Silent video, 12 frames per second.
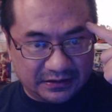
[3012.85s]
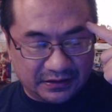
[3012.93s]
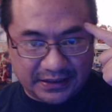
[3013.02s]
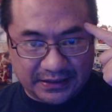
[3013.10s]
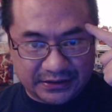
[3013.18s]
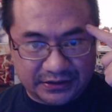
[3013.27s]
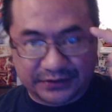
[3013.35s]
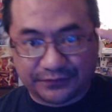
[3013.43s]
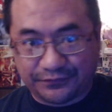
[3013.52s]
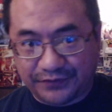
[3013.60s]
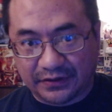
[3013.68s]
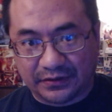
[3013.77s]
None of that
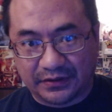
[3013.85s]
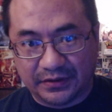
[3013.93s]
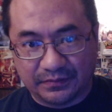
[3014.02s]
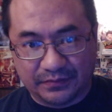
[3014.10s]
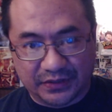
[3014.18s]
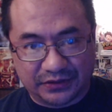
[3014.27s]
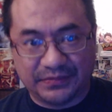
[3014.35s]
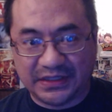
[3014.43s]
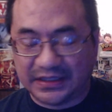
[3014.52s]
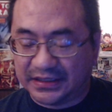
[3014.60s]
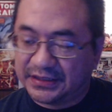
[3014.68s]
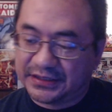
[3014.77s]
shit's real, but to
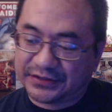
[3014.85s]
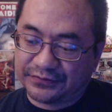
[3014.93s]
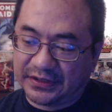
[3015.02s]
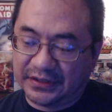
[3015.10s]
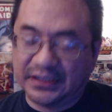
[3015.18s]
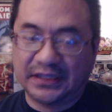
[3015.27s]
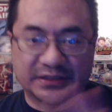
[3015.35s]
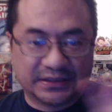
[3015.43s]
me, it's real.